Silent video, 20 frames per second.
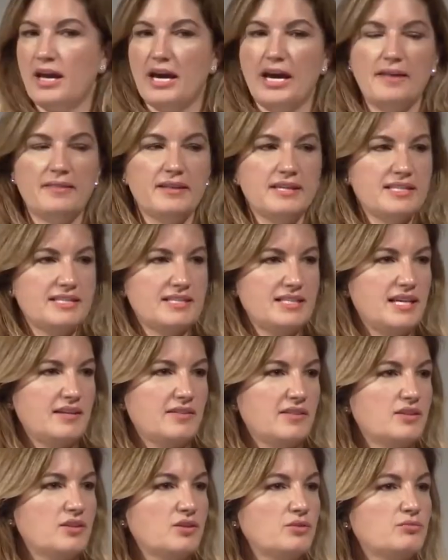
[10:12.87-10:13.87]
And they say
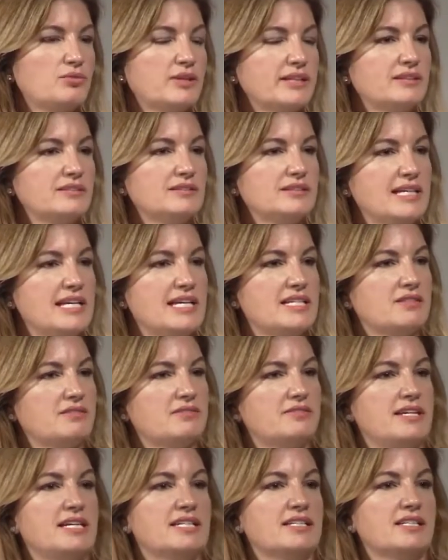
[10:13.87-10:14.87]
that a real leader
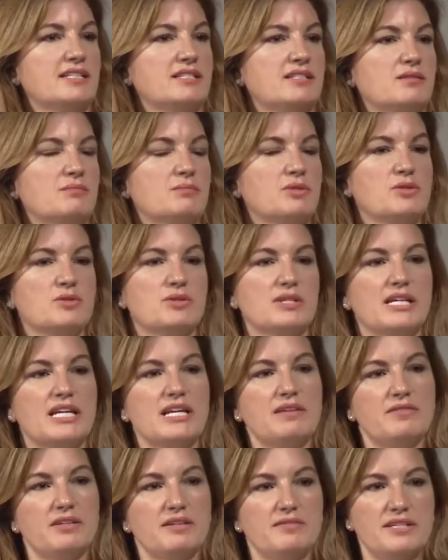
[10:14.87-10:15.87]
faces the music,
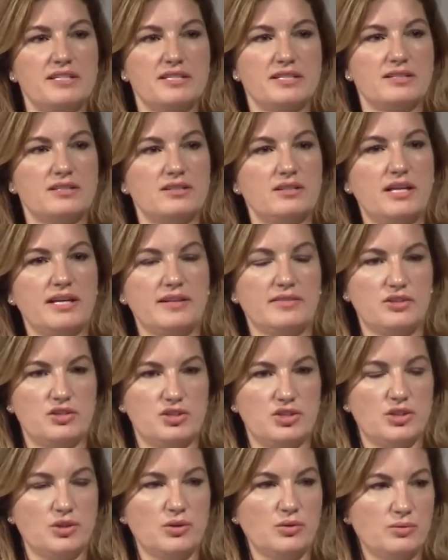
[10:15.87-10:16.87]
even if he doesn't like the
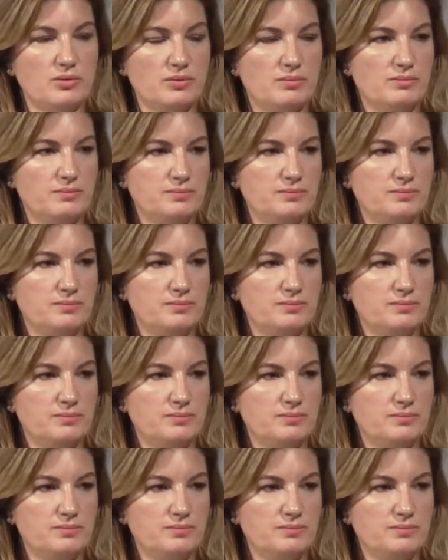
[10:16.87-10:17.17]
tune.